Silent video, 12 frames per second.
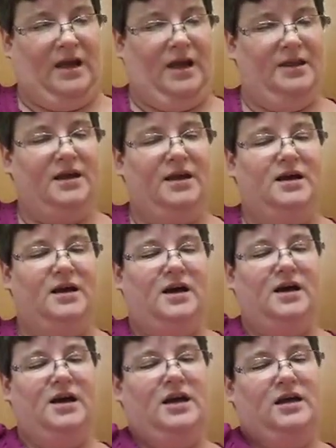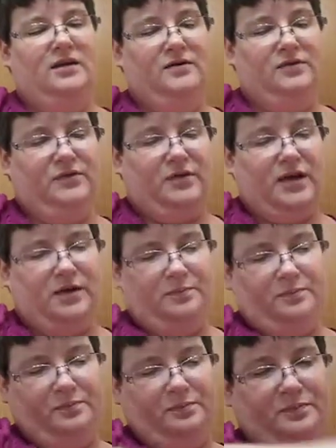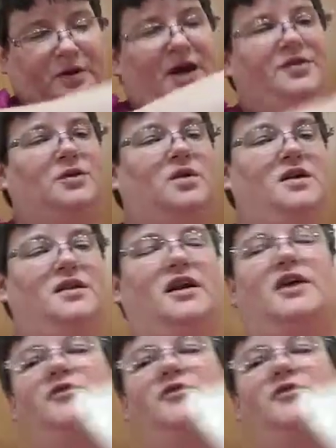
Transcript: And then I got the one that